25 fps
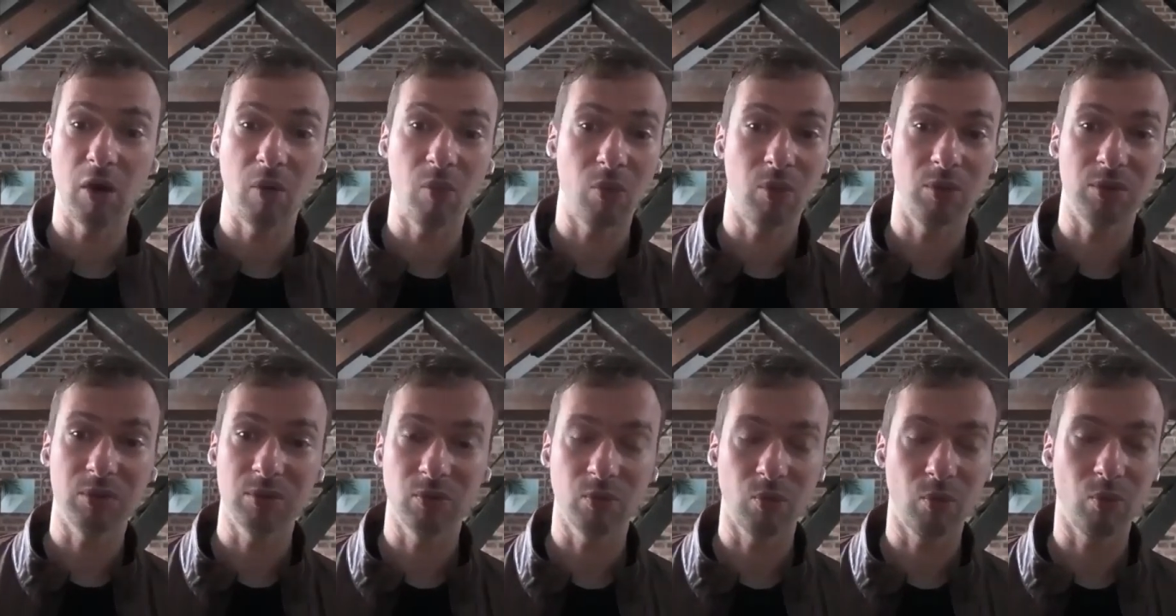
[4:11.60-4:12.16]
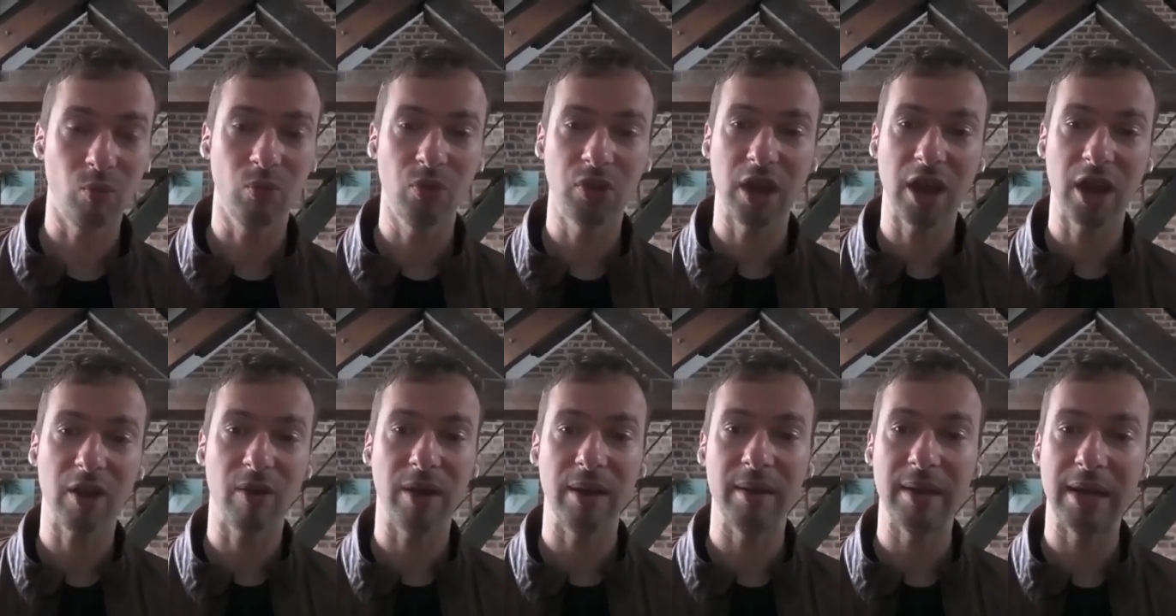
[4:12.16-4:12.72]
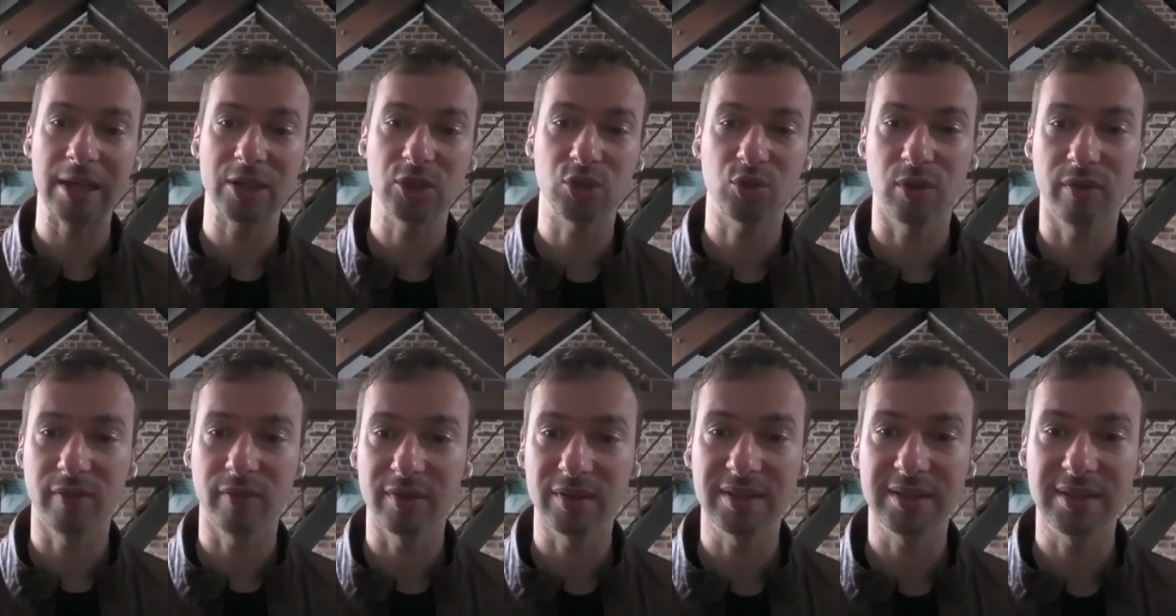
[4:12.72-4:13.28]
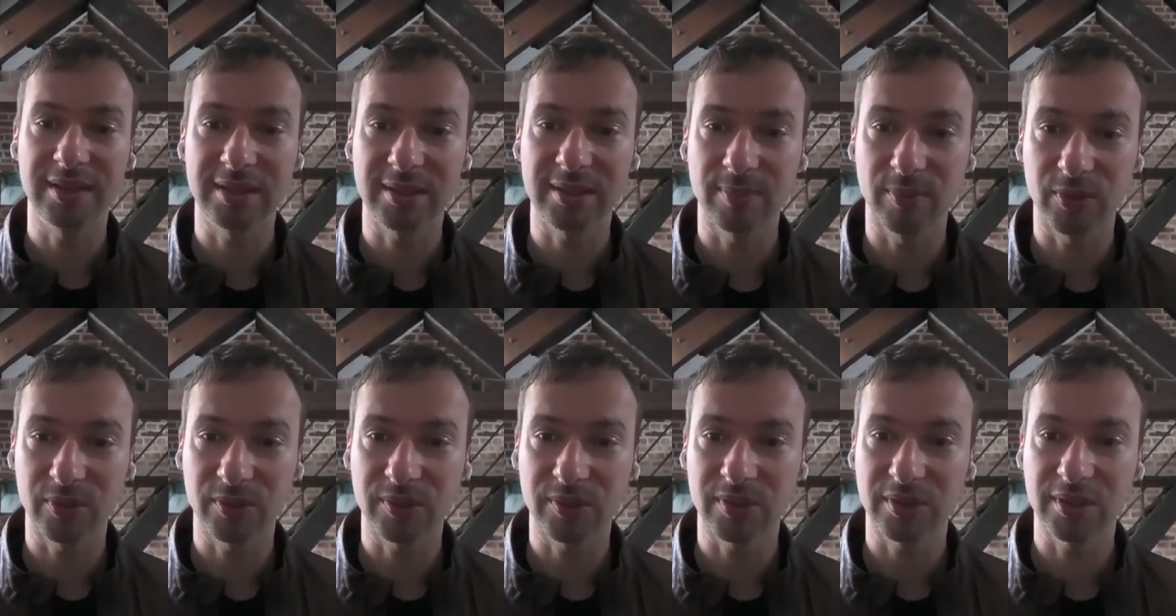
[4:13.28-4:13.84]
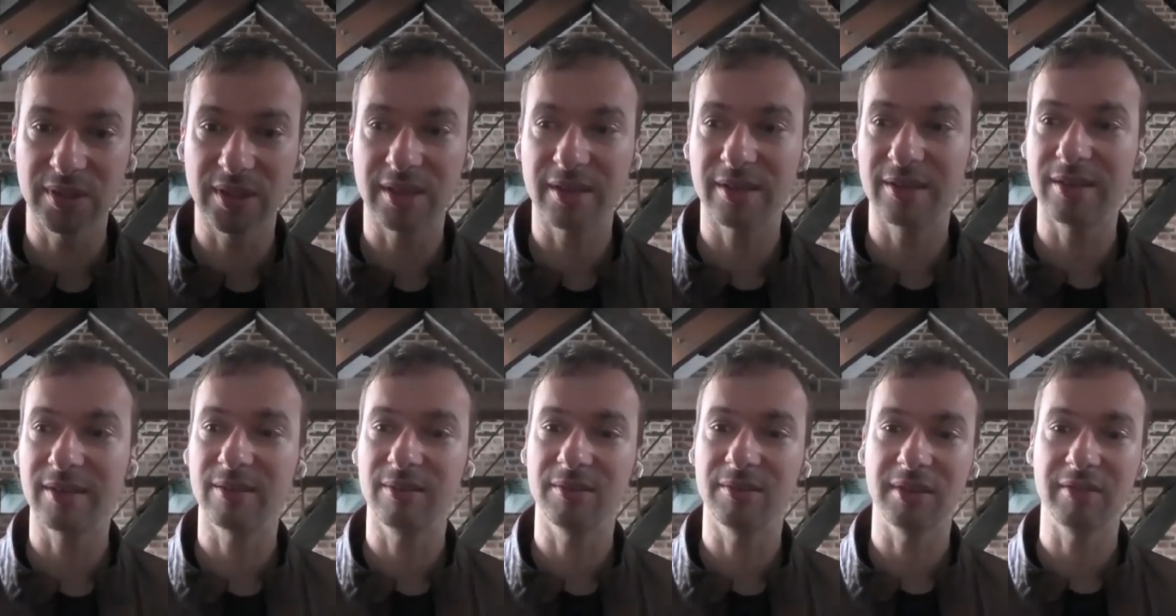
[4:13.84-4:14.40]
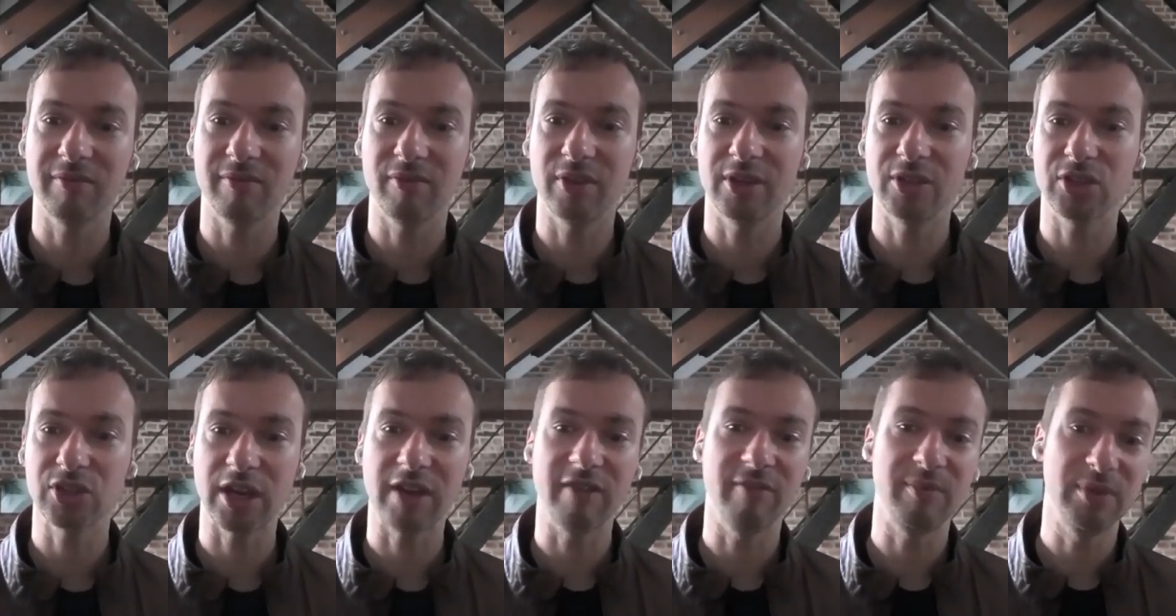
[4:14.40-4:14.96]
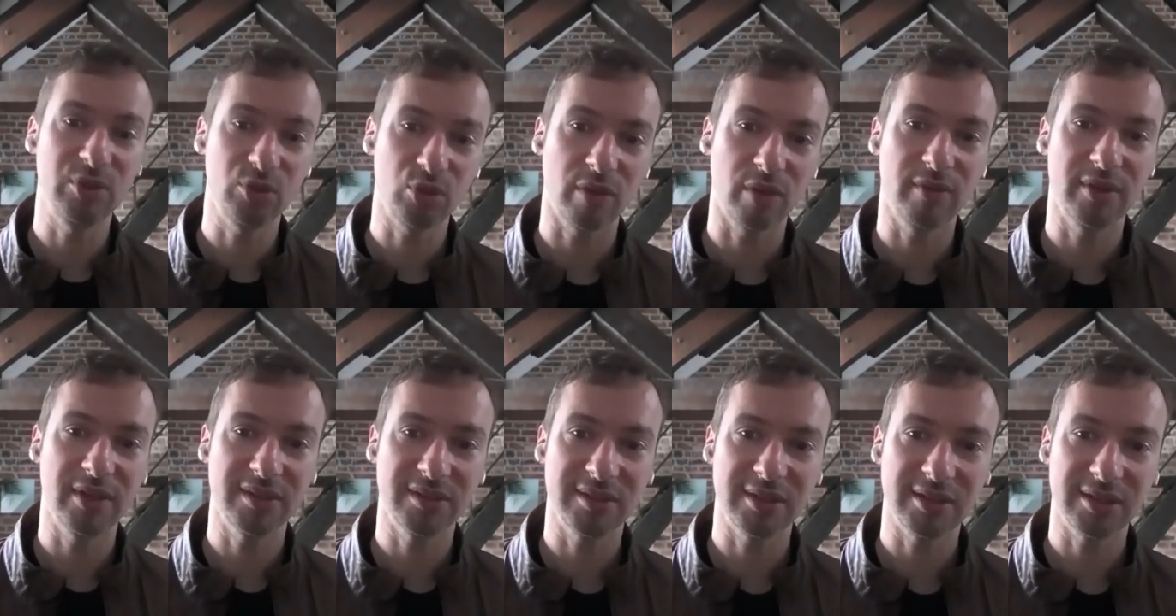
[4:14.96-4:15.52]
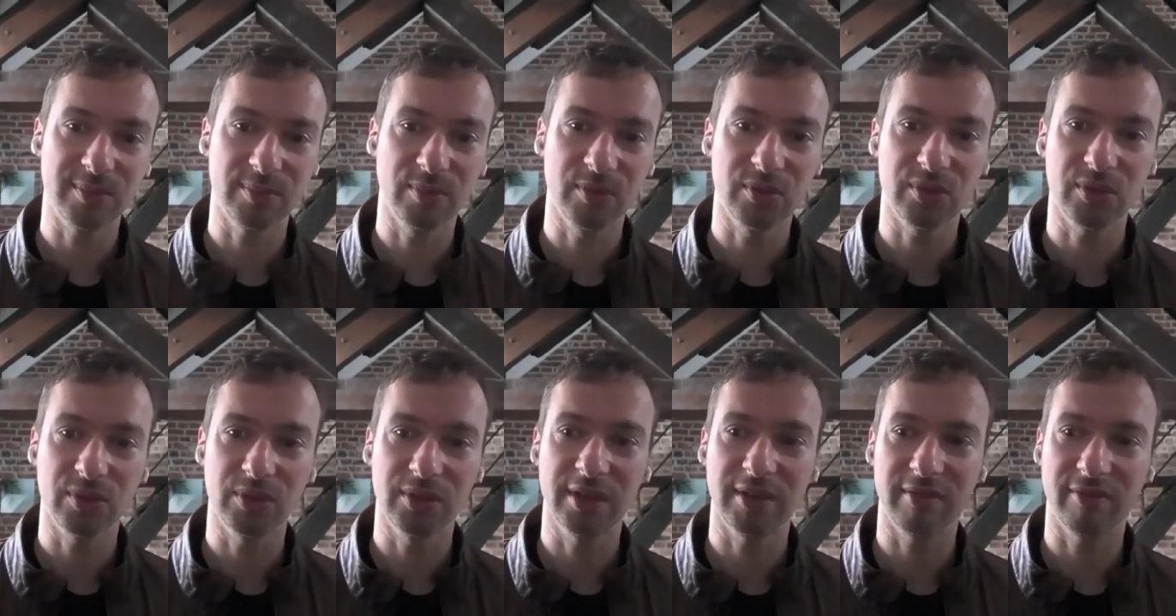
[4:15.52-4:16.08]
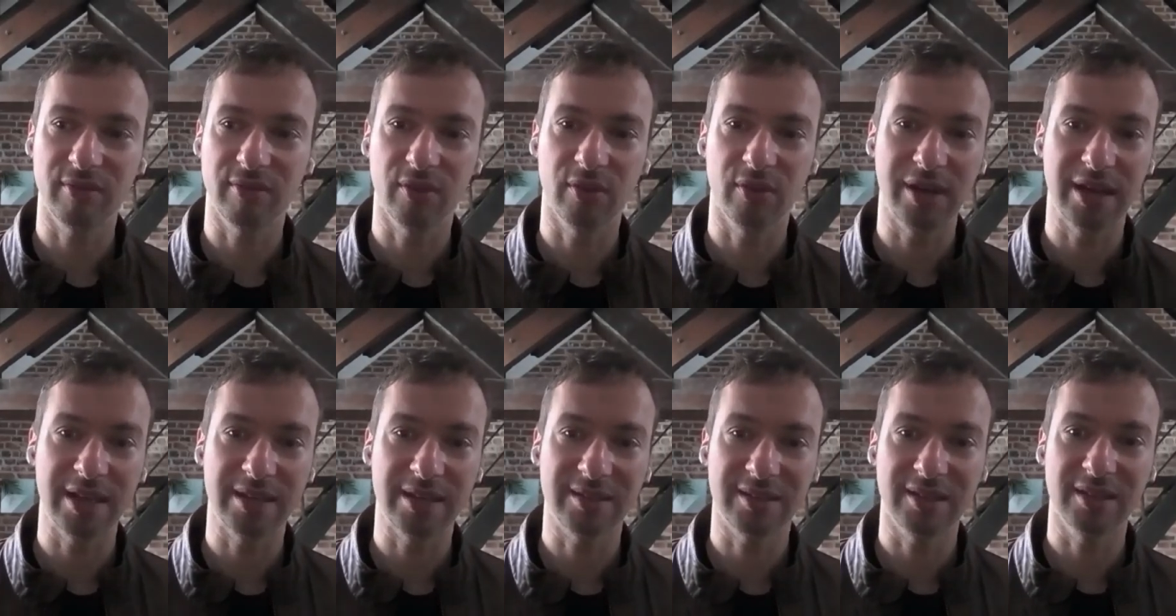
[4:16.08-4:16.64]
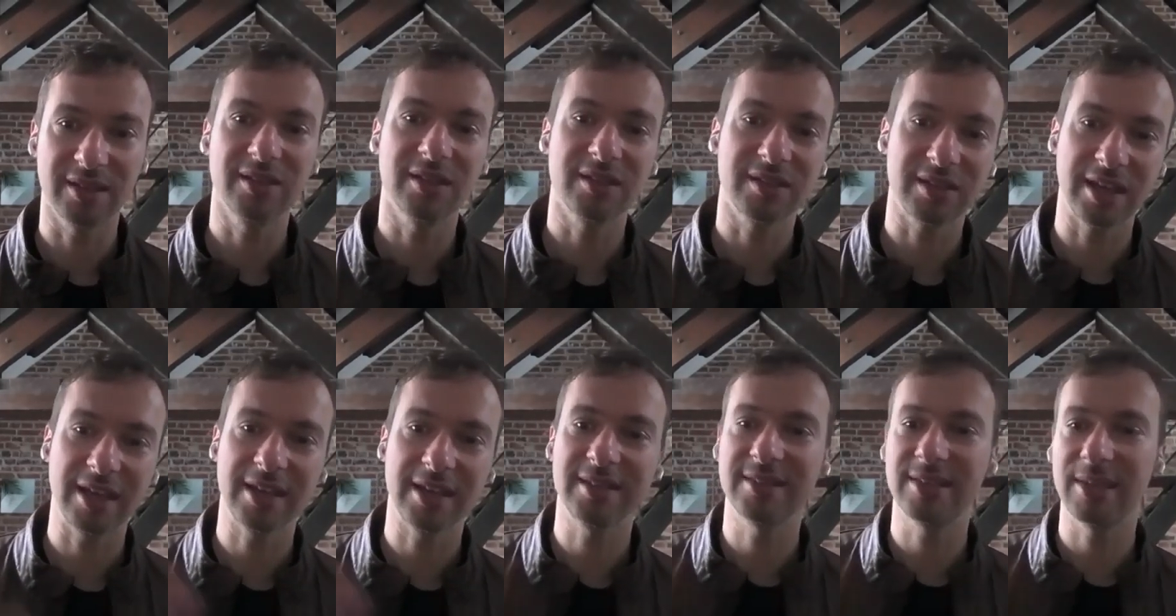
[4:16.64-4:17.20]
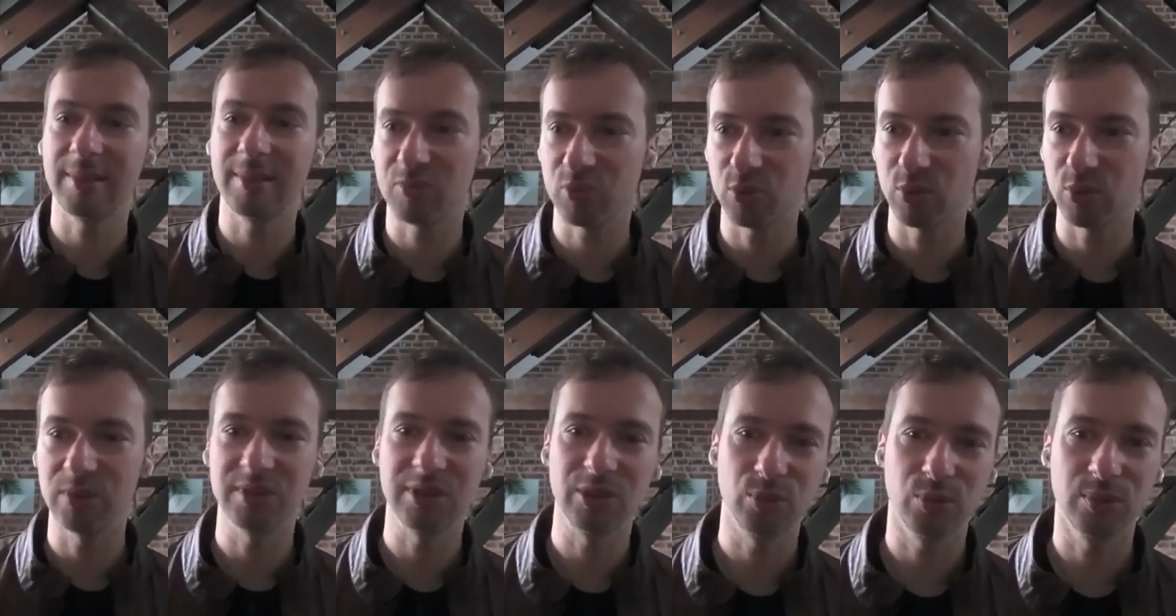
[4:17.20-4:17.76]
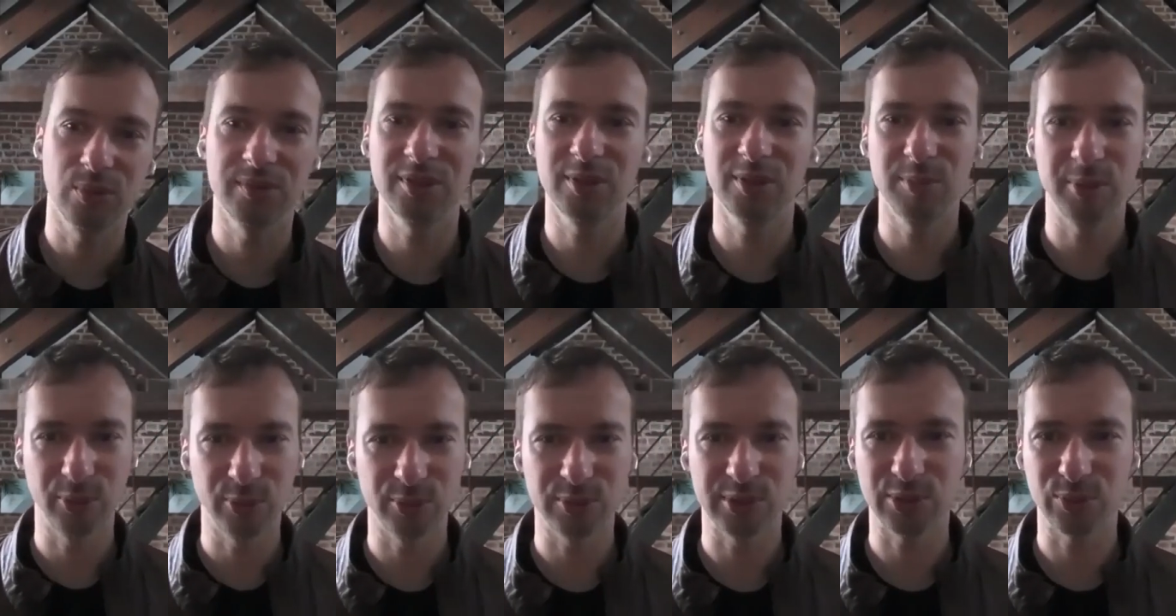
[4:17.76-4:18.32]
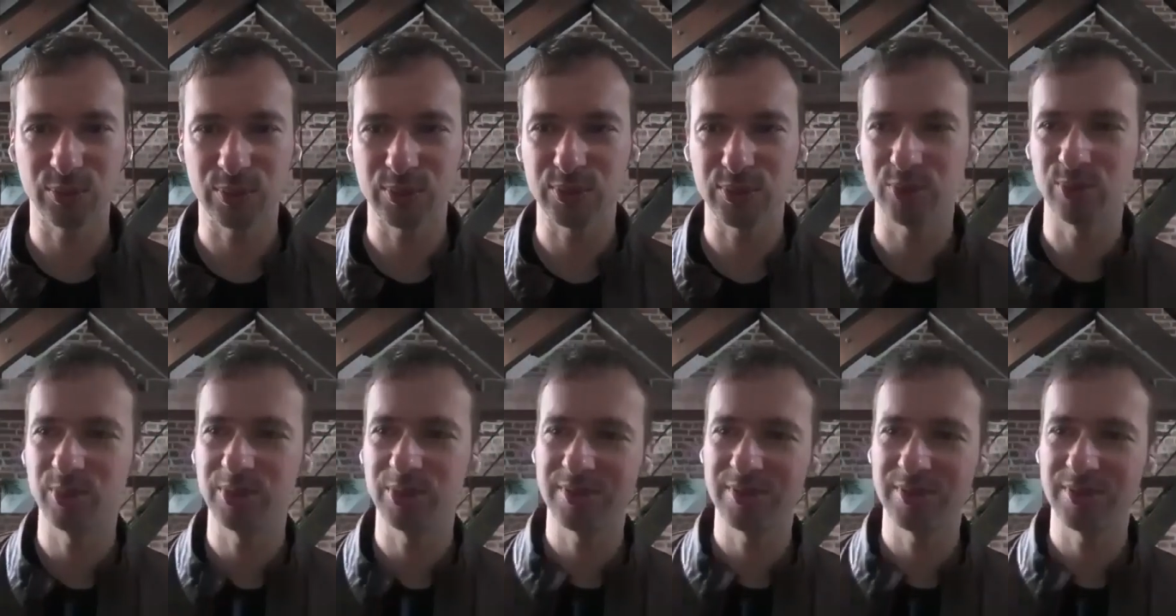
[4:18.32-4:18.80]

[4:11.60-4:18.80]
now I travel 6 months a year on average. I've been traveling 6 months a year for the last 10 years, except 2020 because it was a bit